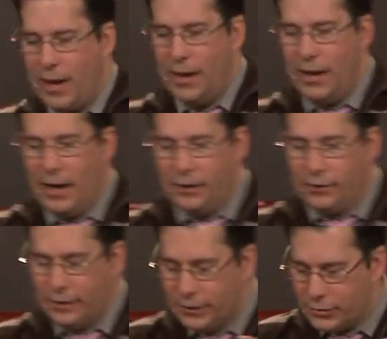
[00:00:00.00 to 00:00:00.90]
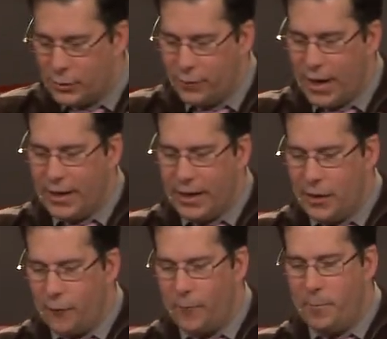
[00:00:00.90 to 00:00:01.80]
And, and, and so, you've gotten to
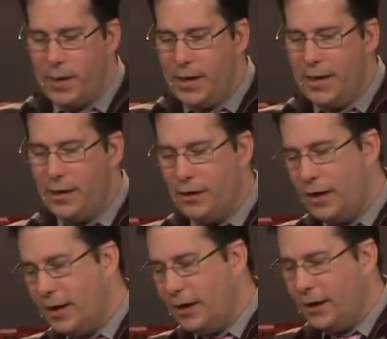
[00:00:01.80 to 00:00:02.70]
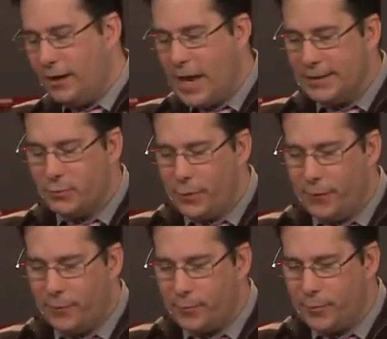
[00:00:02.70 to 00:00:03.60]
hear from me and, and last
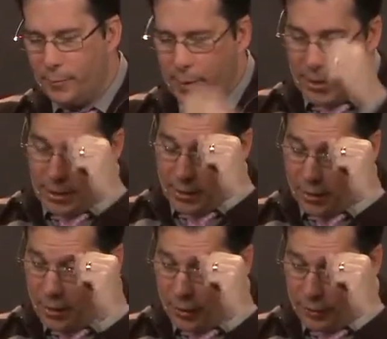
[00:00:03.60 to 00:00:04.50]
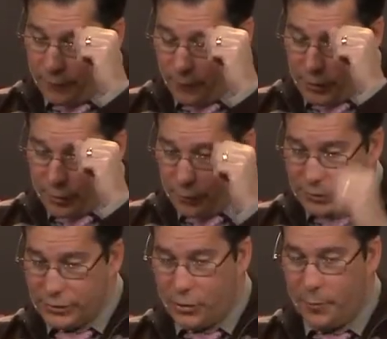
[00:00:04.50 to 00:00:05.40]
week from my, uh, our good friend
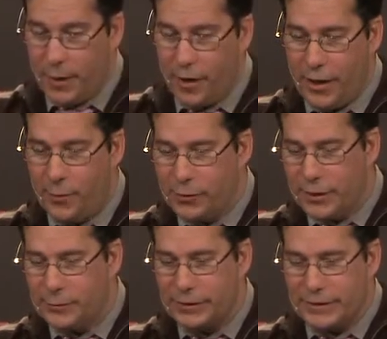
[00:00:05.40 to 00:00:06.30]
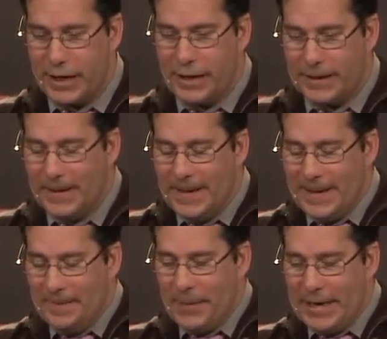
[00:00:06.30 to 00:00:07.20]
Chris Dolberry, which I was excited
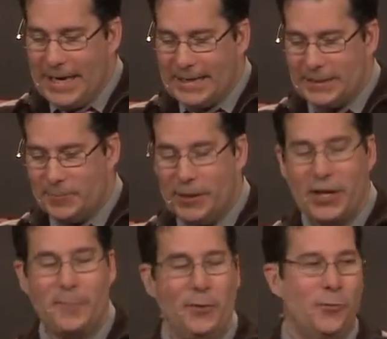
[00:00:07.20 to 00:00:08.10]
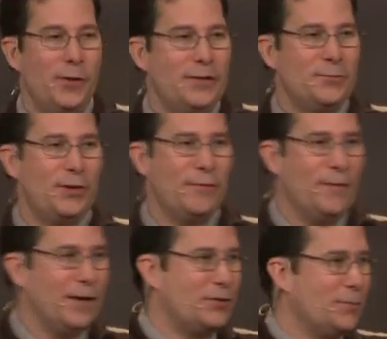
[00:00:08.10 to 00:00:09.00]
that he got to spend a couple of weeks with the
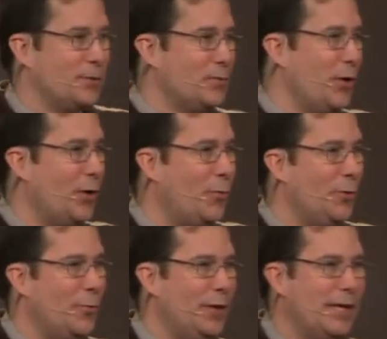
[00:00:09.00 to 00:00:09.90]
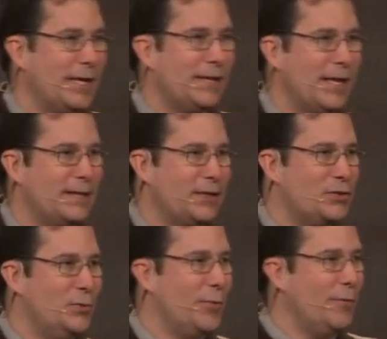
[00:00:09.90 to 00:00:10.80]
fellowship as well one week at, at the
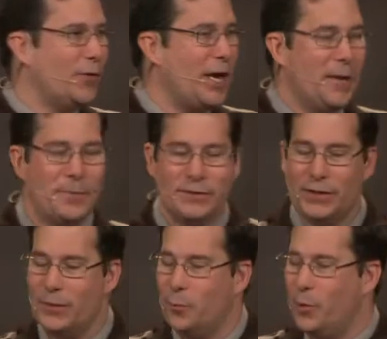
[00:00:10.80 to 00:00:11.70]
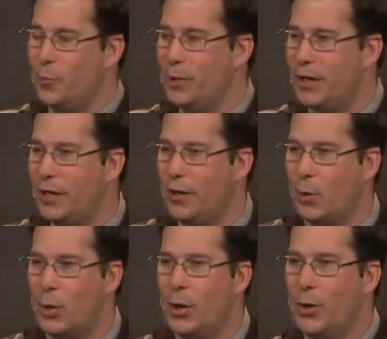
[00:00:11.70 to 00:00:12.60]
Two River campus and then one week
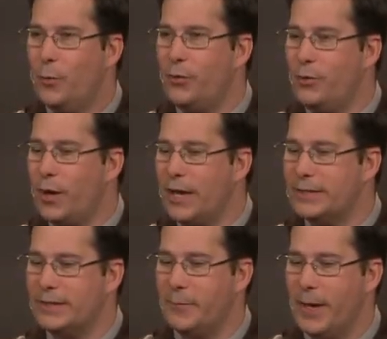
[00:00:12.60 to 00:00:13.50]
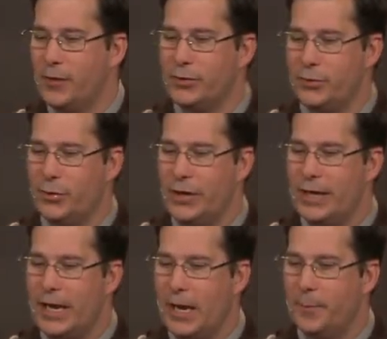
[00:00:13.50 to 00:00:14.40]
here with you guys at the Mount
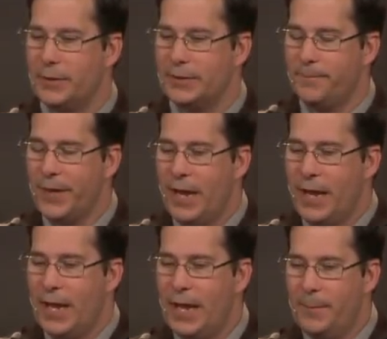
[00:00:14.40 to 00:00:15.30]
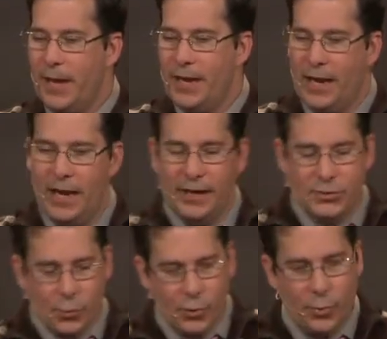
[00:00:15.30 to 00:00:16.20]
Juliet campus and, and
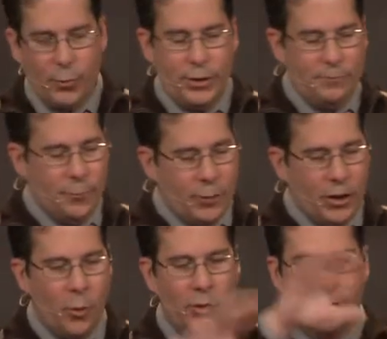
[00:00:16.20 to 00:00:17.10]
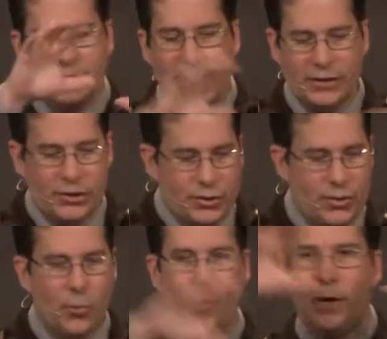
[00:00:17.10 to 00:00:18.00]
as we're, we, we go on this kind of
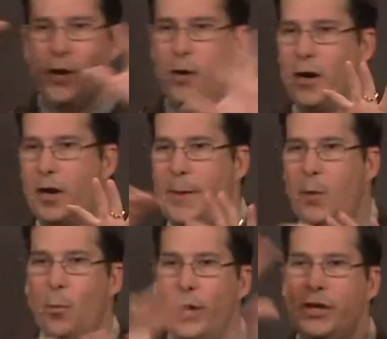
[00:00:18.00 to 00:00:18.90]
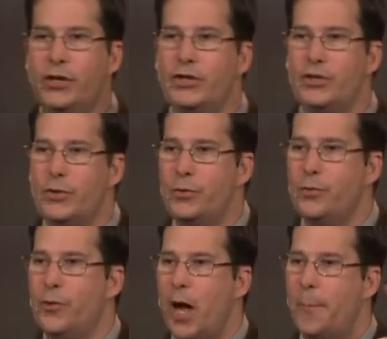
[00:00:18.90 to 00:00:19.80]
story arc about what do you
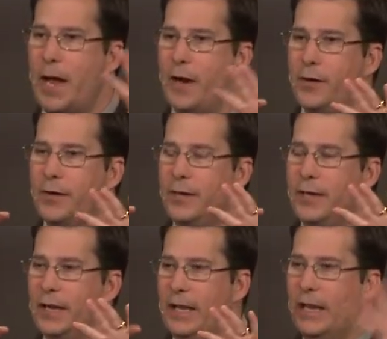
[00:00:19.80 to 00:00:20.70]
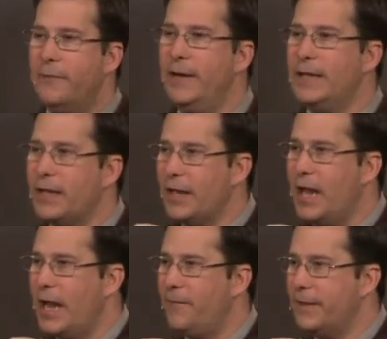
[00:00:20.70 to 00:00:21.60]
do about living the
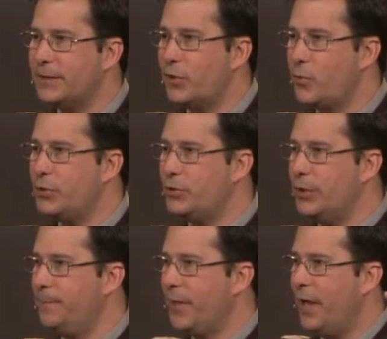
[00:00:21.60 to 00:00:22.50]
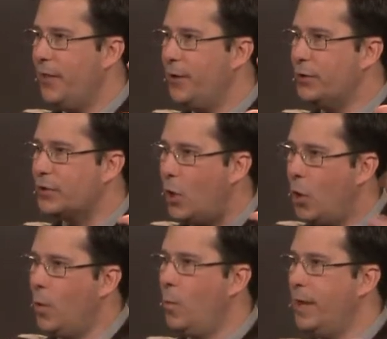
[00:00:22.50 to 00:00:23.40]
life as a Christian, there is
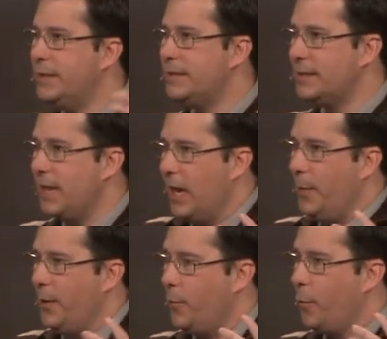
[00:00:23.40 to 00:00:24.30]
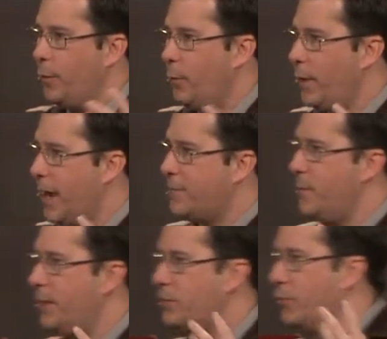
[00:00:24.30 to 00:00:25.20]
always this element where we, we have to make